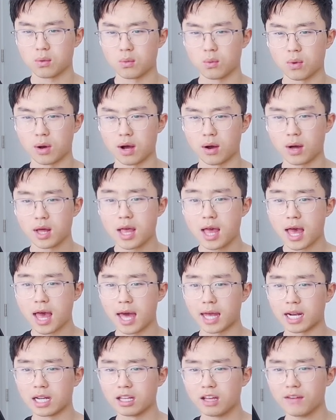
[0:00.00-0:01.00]
Wow,
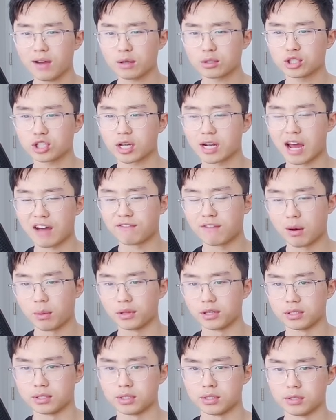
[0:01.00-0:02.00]
and I love how she can have
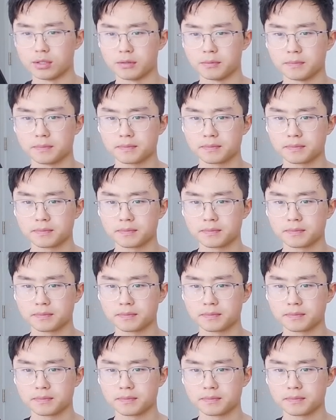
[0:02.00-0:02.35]
fun with it too.